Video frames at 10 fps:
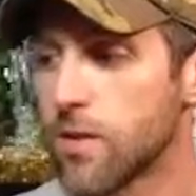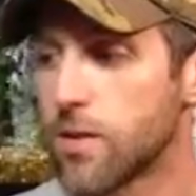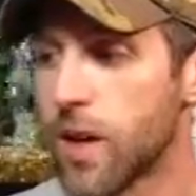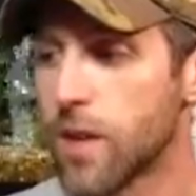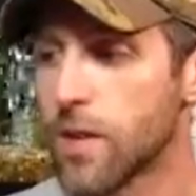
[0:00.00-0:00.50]

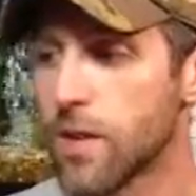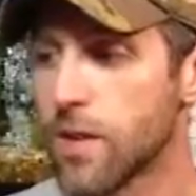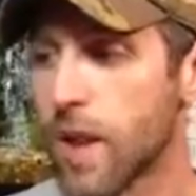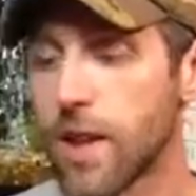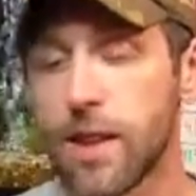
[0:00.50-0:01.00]
fish
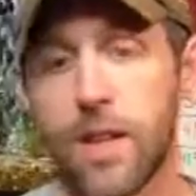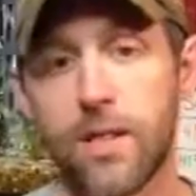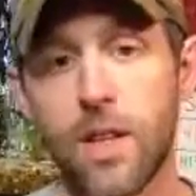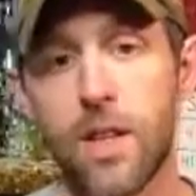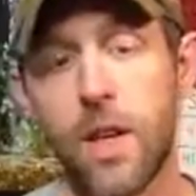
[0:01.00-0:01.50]
that live
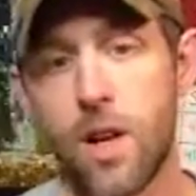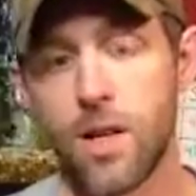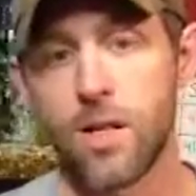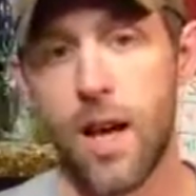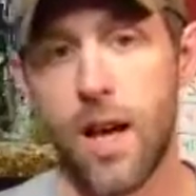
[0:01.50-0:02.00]
a
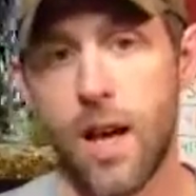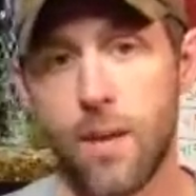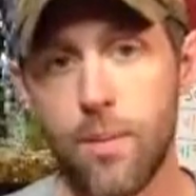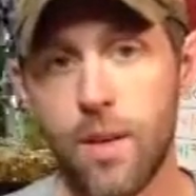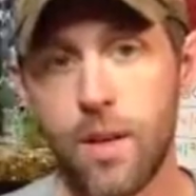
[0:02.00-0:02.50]
long time